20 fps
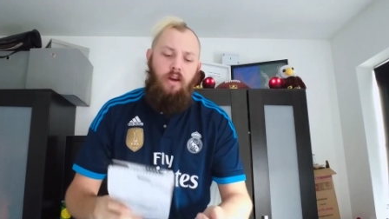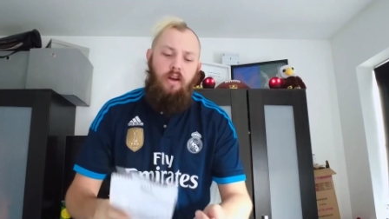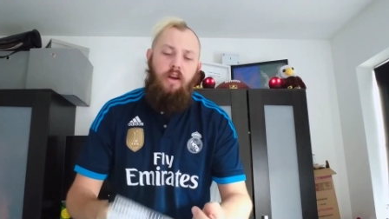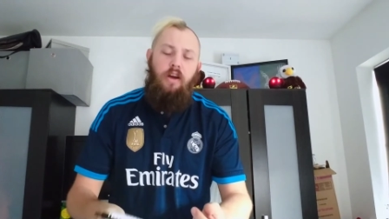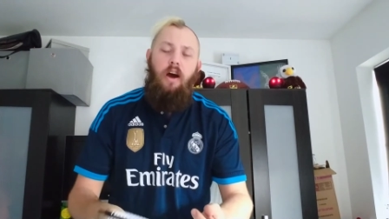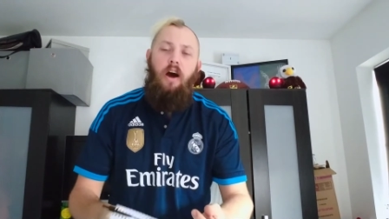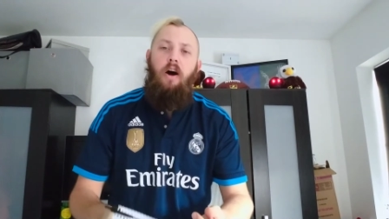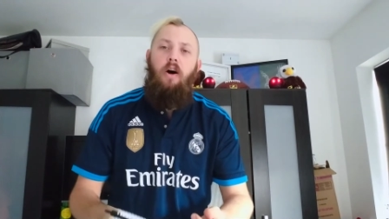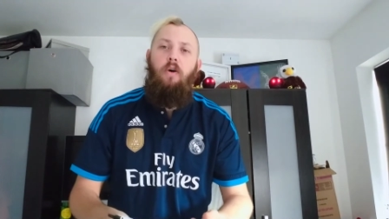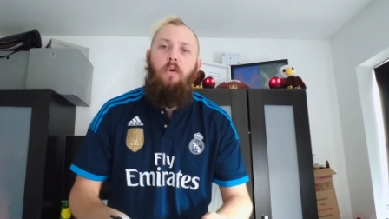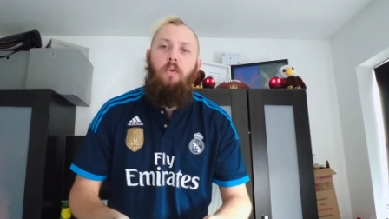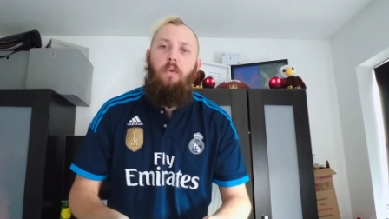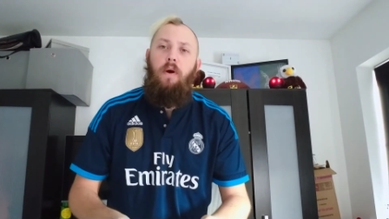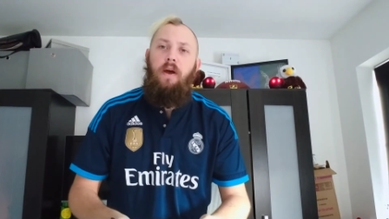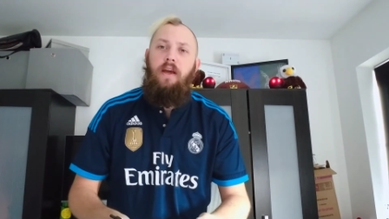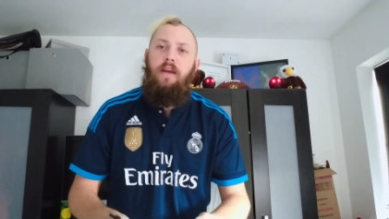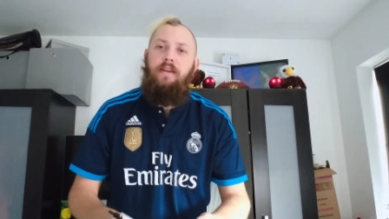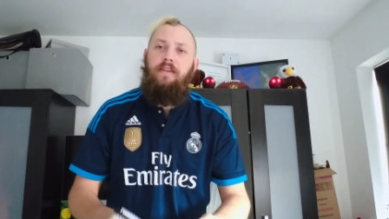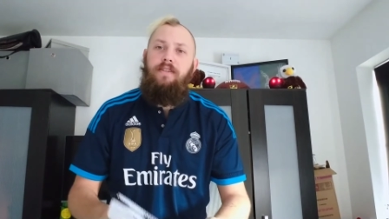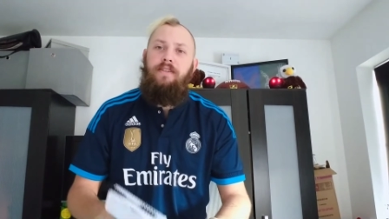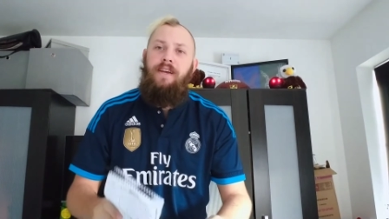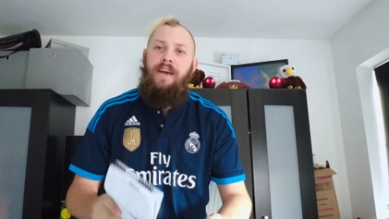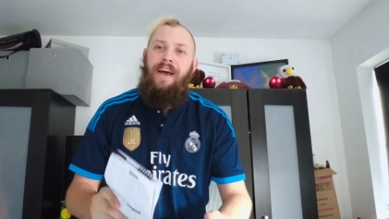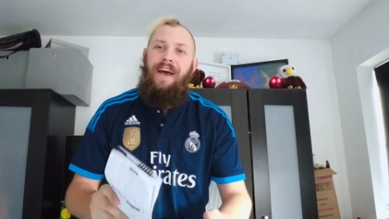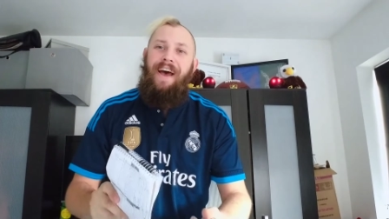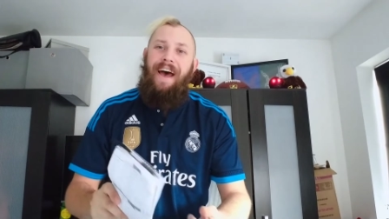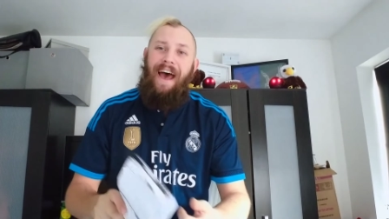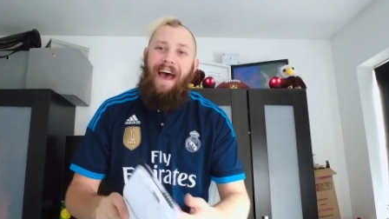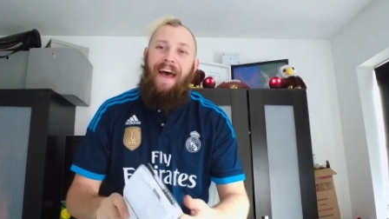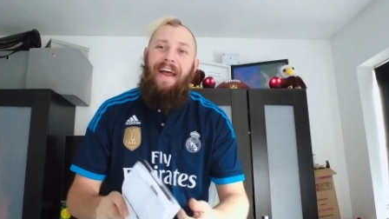Carl Weeks,
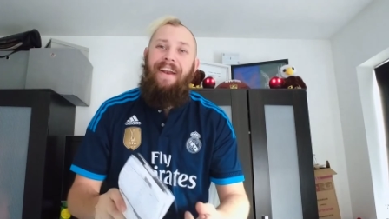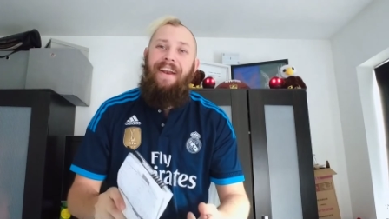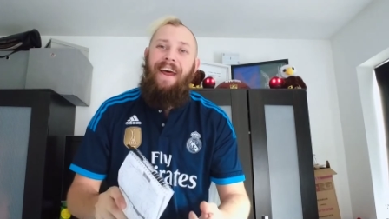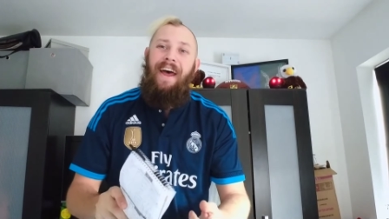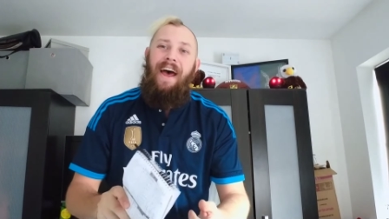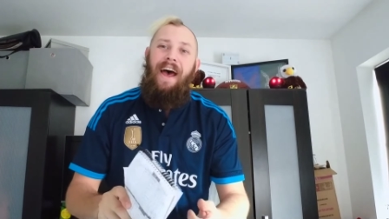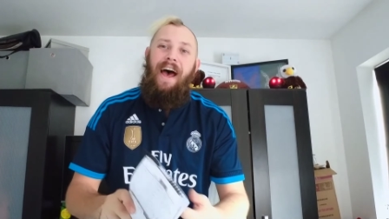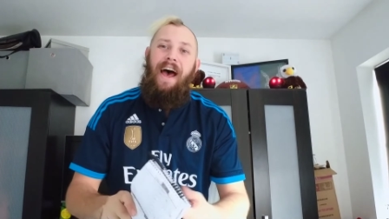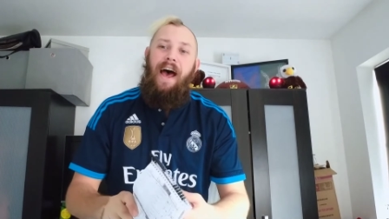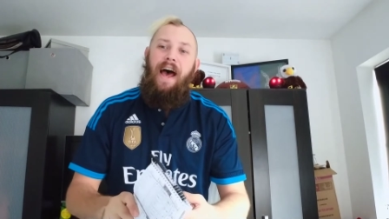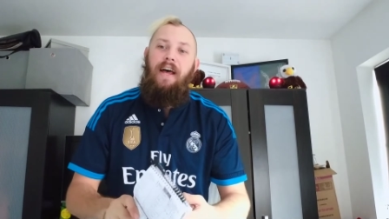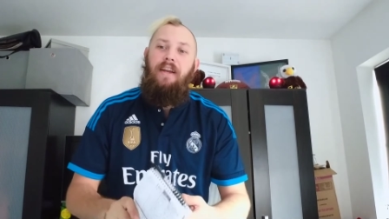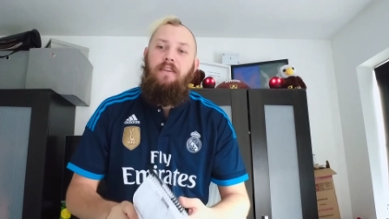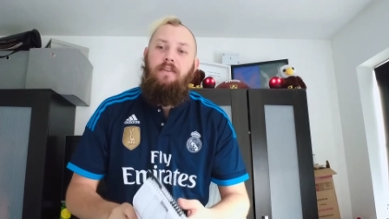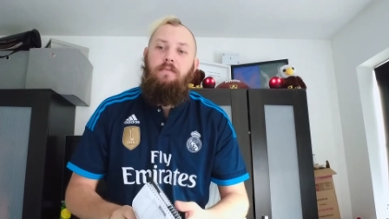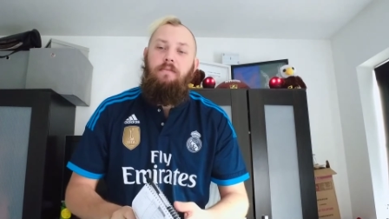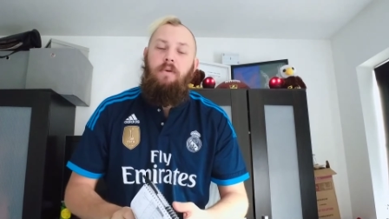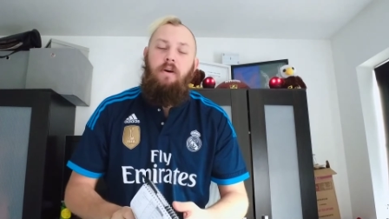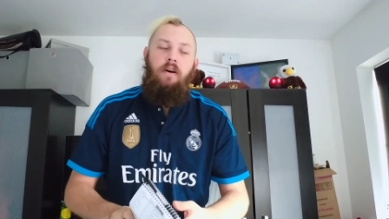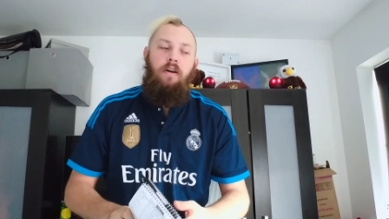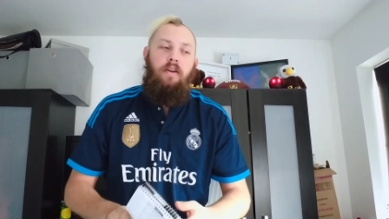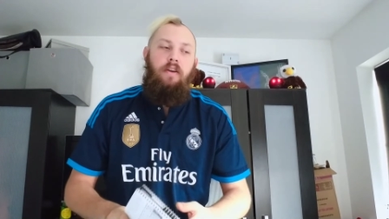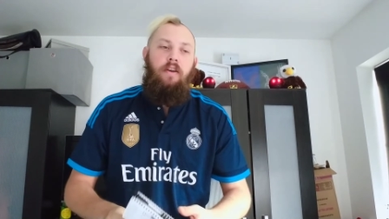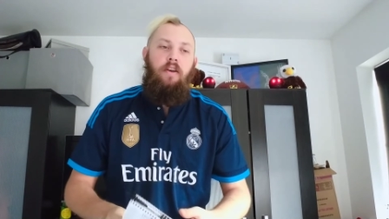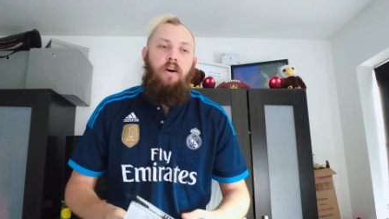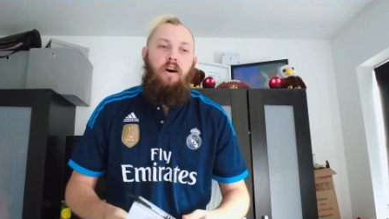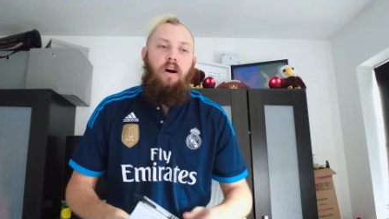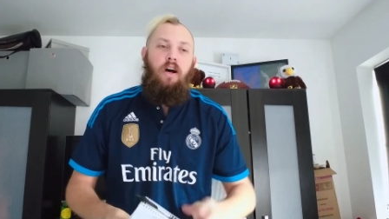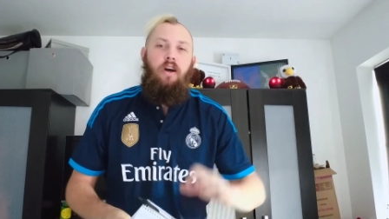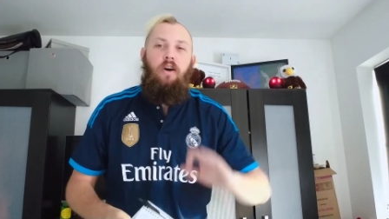and Adam
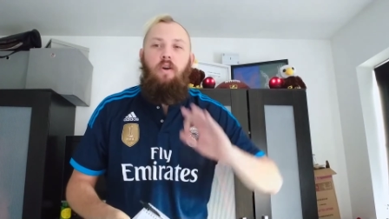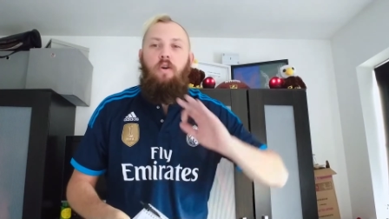Nye,